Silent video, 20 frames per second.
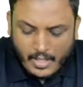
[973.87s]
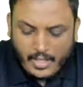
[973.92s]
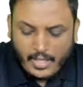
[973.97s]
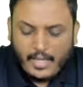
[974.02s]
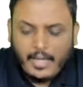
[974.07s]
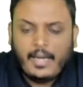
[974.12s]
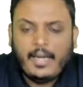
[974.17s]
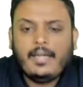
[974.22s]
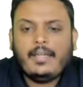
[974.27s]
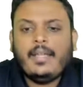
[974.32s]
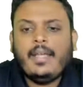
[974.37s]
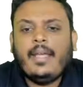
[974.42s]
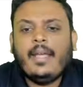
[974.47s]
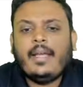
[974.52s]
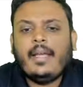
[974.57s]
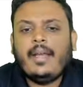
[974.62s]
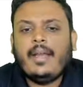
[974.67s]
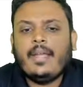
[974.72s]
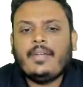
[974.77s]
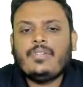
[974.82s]
I'll take
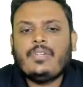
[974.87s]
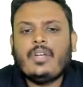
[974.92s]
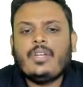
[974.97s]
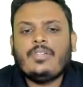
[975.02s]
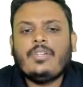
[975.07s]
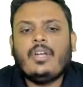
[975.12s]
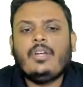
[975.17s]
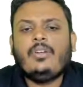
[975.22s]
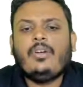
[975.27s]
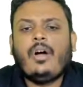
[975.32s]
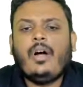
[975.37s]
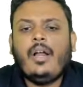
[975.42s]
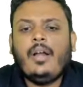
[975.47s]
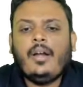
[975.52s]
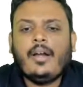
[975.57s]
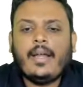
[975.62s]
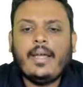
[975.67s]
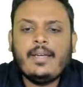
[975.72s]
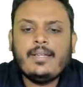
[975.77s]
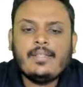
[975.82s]
an assertion called
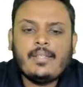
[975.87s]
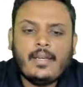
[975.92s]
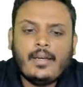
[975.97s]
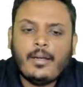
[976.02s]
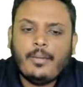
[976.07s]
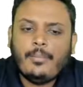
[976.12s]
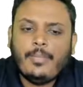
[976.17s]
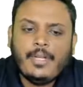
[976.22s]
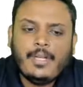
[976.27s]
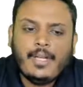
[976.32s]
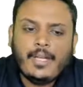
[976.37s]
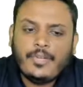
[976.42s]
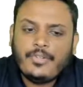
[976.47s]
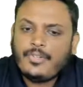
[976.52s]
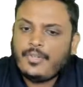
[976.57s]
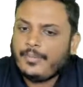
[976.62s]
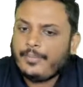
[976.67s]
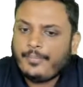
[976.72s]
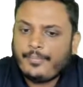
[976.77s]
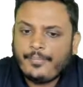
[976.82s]
rights and
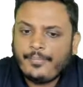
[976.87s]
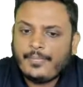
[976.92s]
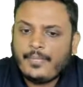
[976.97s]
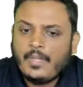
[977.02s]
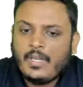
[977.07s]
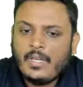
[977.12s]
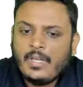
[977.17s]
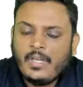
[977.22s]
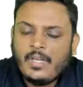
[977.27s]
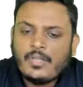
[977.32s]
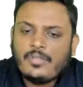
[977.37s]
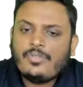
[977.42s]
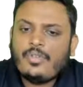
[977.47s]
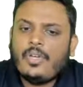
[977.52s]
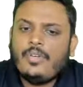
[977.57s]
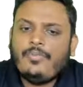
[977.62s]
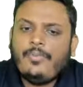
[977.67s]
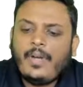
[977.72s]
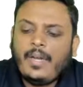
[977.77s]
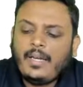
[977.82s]
obligation. So
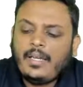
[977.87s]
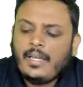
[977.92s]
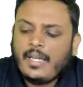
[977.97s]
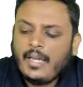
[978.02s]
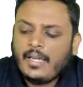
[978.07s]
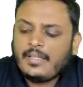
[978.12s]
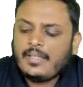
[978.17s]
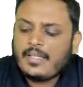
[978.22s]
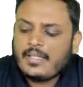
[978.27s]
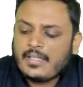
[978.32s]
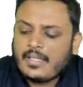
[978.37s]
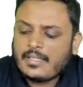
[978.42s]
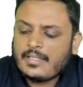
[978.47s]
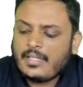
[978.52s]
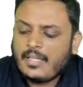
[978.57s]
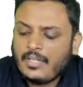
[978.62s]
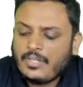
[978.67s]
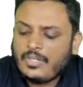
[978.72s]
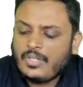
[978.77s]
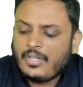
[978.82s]
if I take this
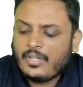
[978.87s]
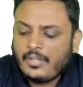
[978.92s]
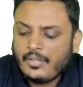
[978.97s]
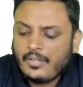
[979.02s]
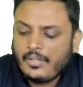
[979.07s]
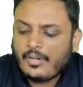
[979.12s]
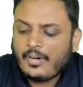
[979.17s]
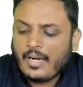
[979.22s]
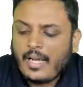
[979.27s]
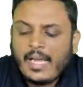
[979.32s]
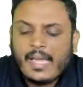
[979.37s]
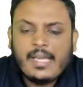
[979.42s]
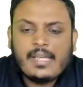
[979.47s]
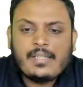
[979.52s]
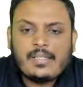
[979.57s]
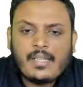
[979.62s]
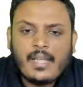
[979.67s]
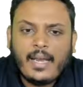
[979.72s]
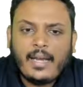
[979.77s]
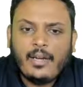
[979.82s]
assertion,
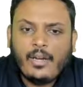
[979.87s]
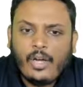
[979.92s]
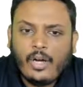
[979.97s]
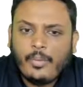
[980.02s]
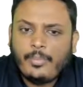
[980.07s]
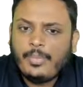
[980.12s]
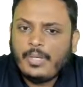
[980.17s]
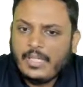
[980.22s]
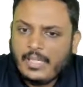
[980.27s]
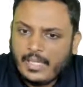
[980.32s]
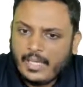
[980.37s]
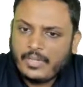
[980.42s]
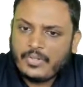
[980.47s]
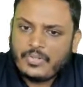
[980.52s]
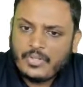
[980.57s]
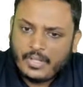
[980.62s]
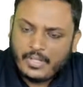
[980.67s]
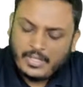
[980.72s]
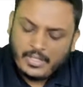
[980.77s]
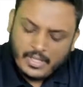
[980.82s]
rights and
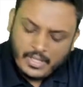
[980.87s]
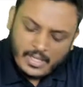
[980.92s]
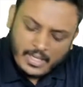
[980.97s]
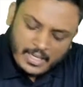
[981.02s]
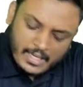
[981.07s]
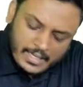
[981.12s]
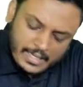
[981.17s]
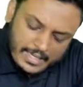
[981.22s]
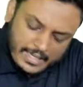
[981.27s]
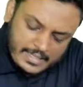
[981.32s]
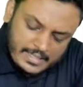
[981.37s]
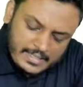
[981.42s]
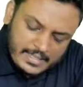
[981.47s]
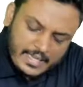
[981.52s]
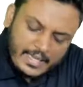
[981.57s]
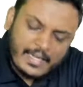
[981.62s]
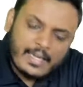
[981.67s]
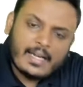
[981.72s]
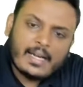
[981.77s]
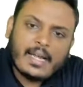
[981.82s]
obligation, let's
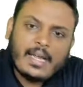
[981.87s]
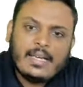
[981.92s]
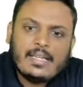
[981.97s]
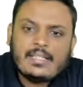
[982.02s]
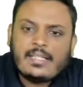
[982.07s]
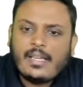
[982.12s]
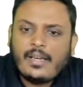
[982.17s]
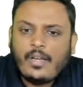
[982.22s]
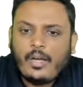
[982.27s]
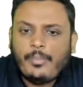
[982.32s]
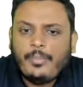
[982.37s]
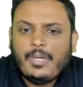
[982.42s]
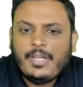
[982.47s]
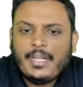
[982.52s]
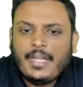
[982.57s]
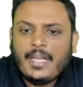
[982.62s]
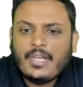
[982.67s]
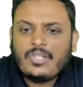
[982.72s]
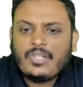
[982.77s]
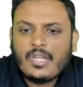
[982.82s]
take rights and
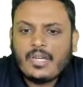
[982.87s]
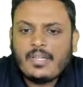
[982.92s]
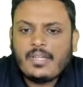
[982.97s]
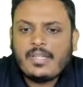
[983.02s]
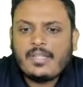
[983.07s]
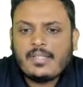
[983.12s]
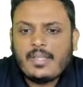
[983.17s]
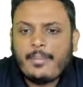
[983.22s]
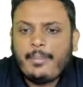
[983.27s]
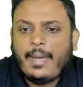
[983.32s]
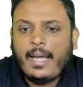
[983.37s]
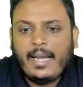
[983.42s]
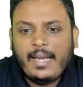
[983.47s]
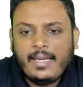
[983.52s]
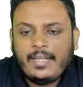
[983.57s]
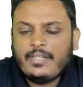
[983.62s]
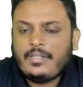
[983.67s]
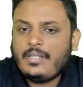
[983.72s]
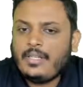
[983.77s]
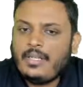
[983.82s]
obligation is a
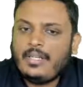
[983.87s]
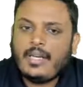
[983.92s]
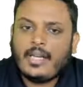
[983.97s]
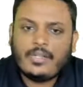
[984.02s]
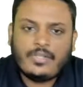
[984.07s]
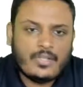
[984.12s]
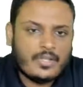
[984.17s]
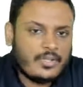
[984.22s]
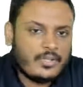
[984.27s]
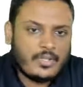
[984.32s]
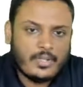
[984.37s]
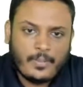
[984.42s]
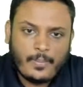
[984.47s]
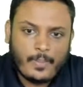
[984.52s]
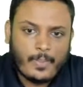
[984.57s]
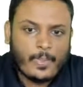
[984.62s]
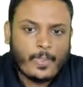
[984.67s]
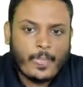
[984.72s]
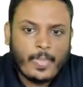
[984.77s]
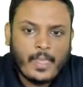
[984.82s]
balance sheet assertion.
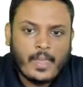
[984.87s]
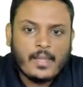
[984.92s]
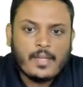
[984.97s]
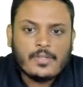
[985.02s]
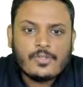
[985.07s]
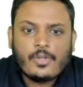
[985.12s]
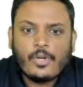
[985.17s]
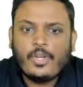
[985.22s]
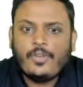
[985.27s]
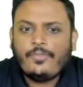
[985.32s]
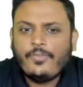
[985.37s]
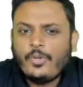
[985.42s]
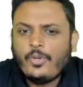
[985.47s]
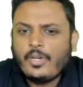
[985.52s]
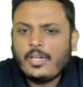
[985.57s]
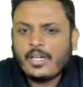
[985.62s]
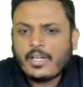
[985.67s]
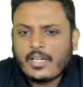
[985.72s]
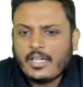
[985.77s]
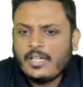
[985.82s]
So if
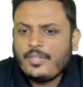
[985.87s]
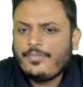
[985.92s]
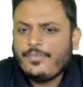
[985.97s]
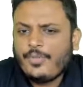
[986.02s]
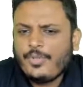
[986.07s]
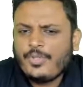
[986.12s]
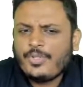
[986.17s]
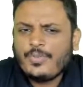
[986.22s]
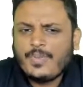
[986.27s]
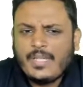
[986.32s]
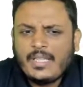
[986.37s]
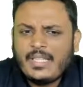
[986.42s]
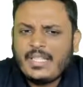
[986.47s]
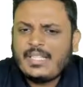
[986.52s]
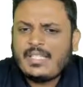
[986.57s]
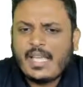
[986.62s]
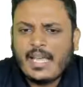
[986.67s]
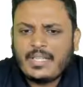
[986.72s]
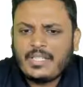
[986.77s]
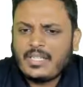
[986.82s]
you confuse with
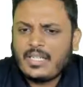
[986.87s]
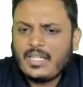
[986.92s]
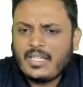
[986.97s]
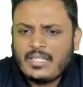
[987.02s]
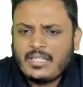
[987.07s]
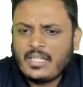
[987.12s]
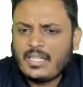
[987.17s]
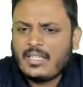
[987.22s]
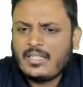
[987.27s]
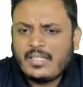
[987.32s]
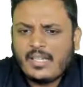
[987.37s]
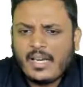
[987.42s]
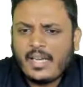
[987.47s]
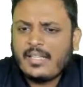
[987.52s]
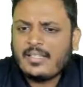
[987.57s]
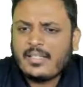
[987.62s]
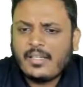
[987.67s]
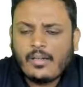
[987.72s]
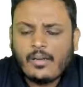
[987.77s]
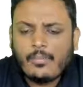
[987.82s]
these assertions,
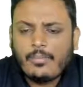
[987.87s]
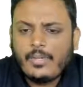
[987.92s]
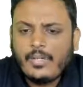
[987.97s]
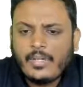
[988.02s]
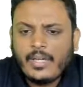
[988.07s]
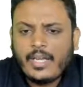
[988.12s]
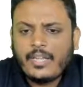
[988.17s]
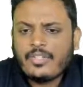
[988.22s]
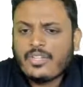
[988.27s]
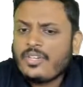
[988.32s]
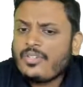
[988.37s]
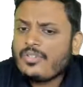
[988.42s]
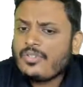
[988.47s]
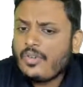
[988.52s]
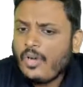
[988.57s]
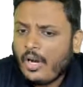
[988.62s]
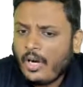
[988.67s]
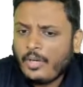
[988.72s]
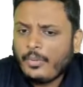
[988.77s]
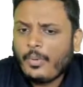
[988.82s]
rights and obligations,
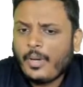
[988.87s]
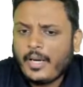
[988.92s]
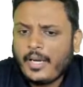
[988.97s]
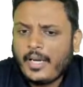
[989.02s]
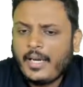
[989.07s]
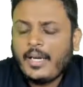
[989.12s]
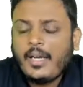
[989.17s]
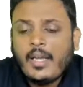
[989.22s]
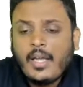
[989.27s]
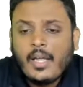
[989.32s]
don't worry.